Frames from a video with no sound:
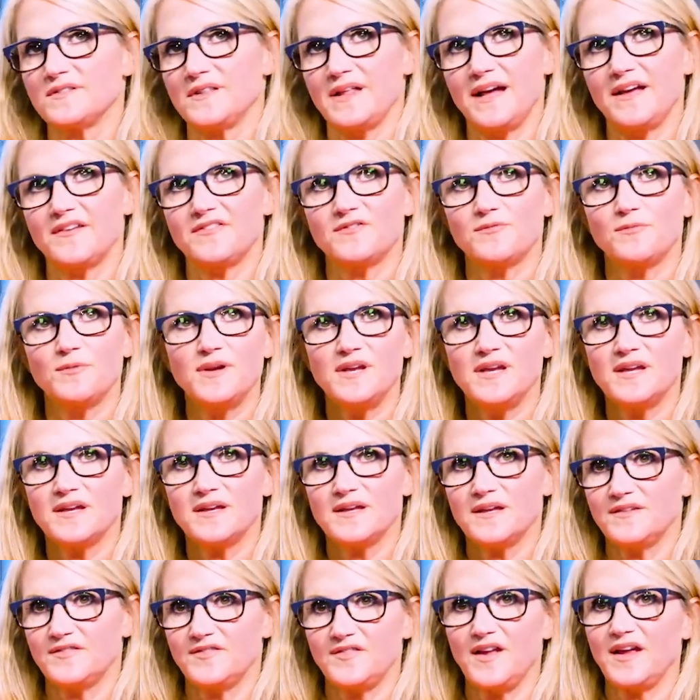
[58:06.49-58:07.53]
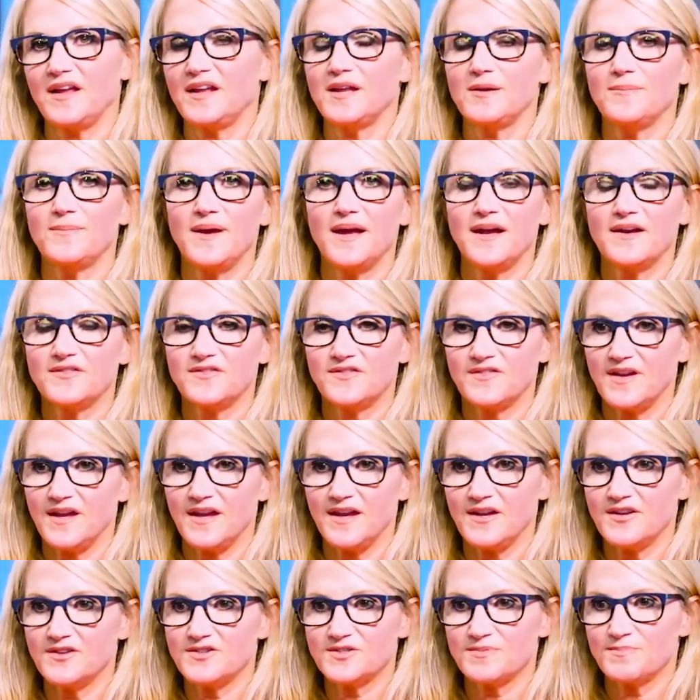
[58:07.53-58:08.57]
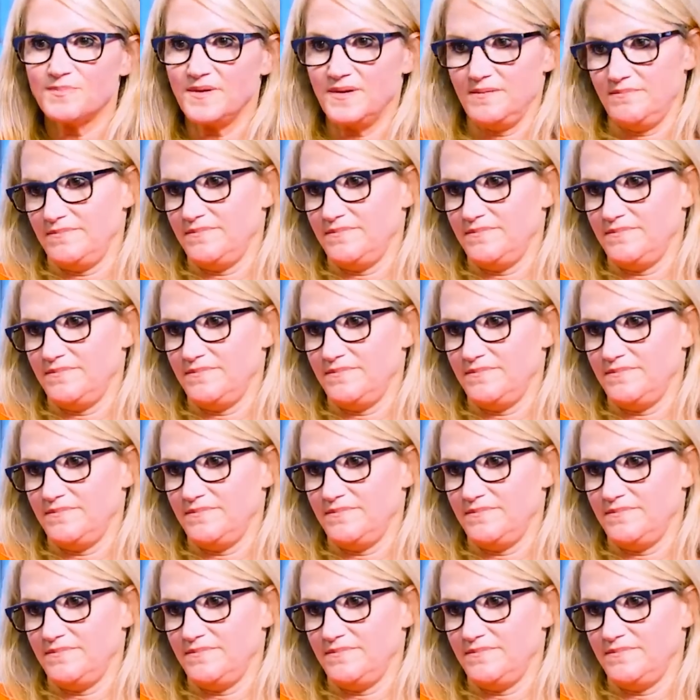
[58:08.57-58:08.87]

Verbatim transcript: last week, standing backstage,